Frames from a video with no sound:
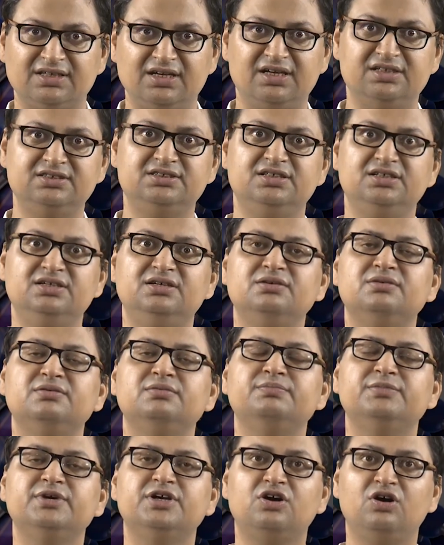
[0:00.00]
energy
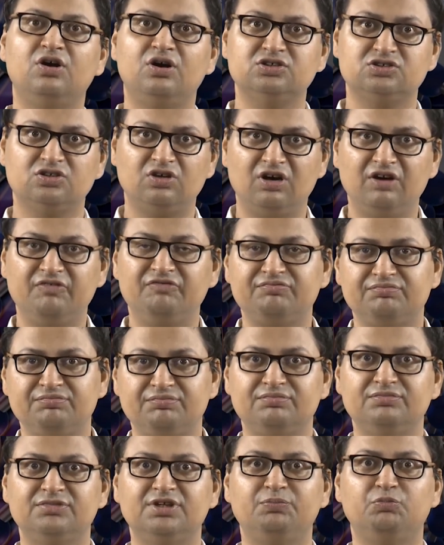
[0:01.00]
because of
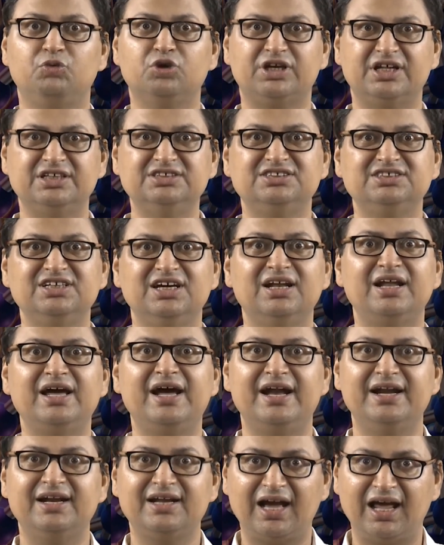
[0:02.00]
the potential
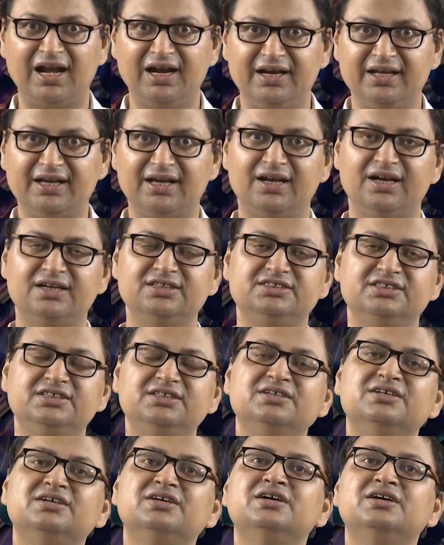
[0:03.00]
and kinetic energy.